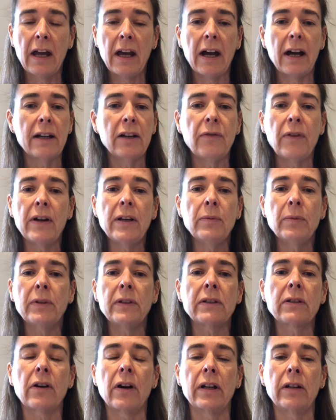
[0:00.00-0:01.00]
And if
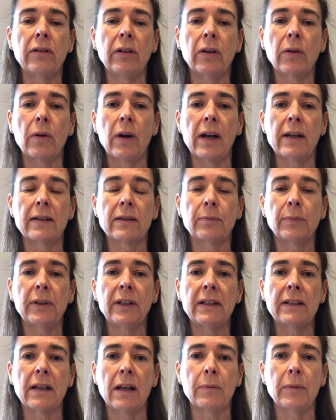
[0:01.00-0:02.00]
anybody's got any requests,
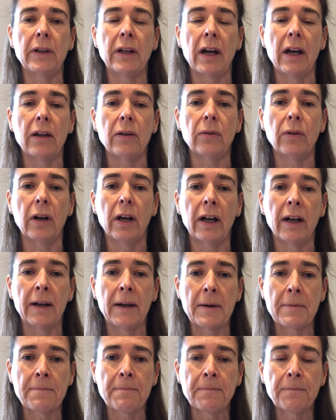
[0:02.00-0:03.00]
please let me
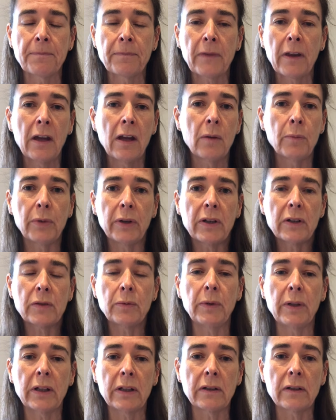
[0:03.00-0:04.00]
know, because
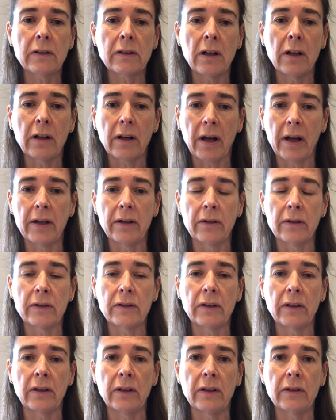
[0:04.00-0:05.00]
we can start going on
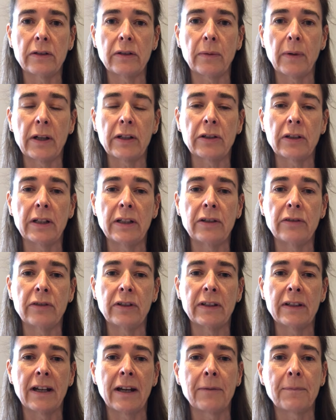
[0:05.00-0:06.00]
to actual
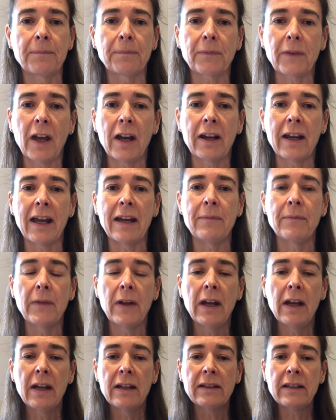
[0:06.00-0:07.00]
injuries now. Okay,
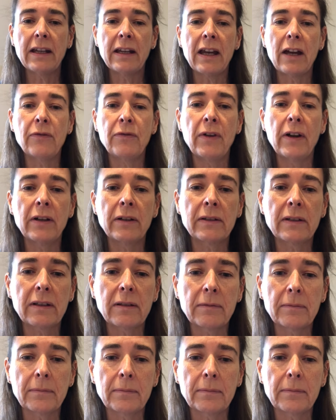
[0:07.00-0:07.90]
take care, folks.